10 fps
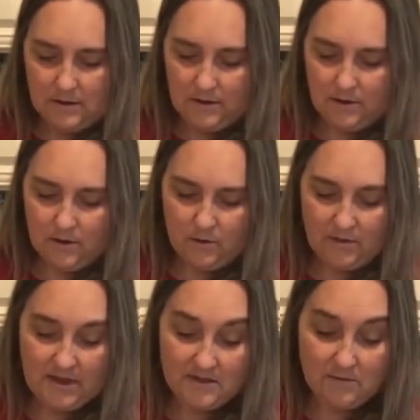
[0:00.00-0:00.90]

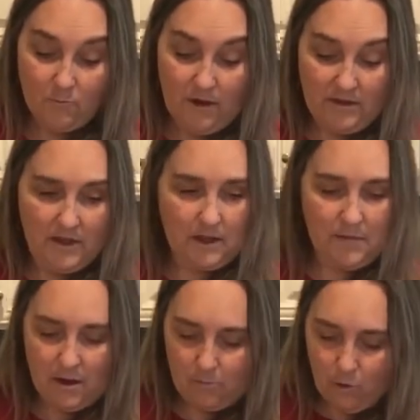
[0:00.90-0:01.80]
That's one thing
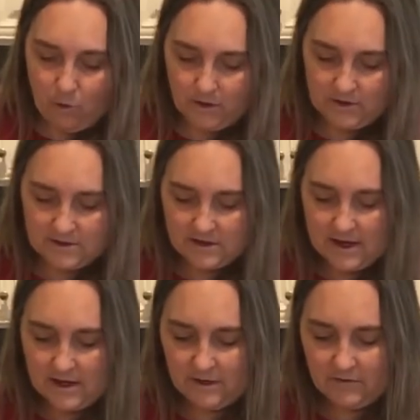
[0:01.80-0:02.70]
about pork, is
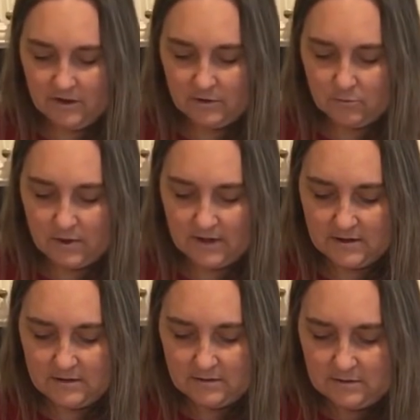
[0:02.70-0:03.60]
that if you get the right
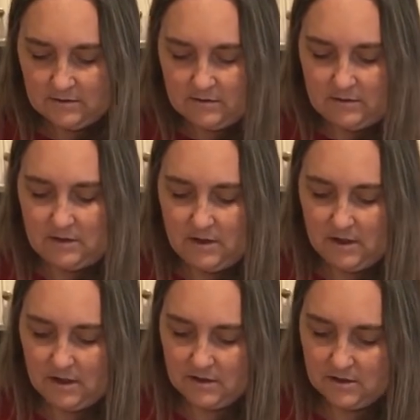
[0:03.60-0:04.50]

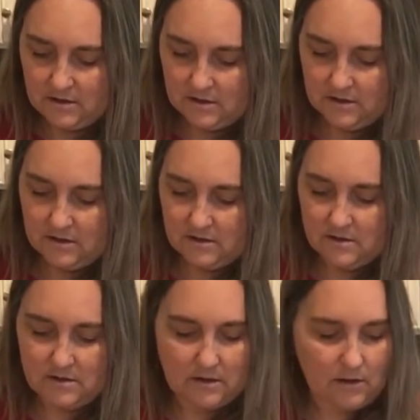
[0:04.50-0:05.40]
cut, it
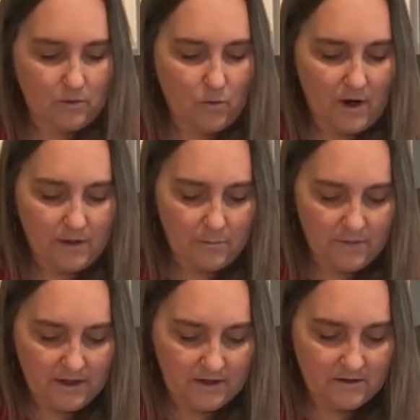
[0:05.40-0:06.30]
is quite a
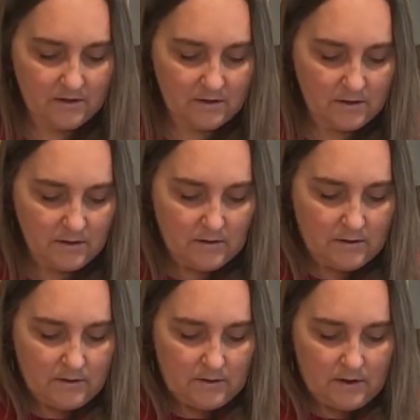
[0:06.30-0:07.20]
bit.
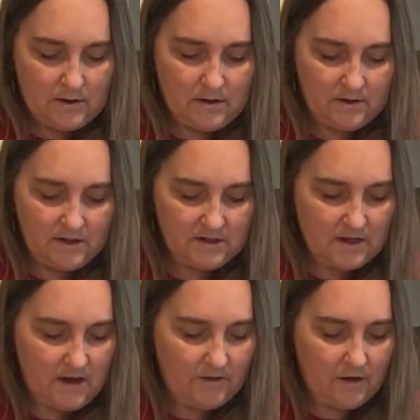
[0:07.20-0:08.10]
It doesn't
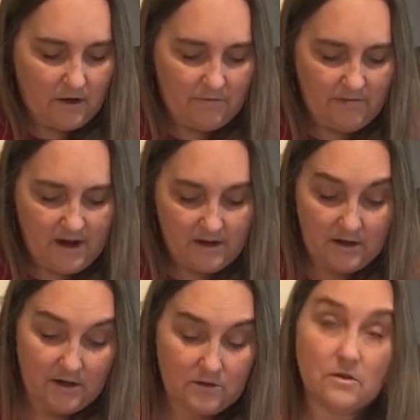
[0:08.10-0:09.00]
have a lot of fat in
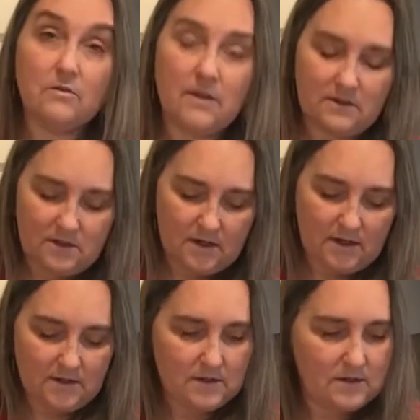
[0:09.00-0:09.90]
it, so that's
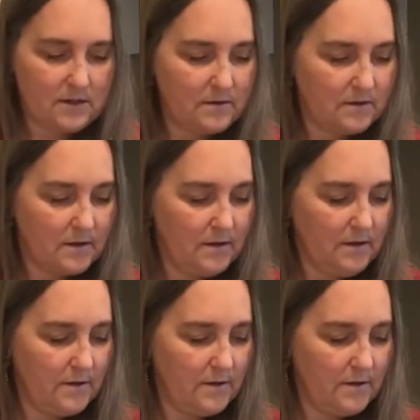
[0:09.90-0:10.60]
nice. Okay,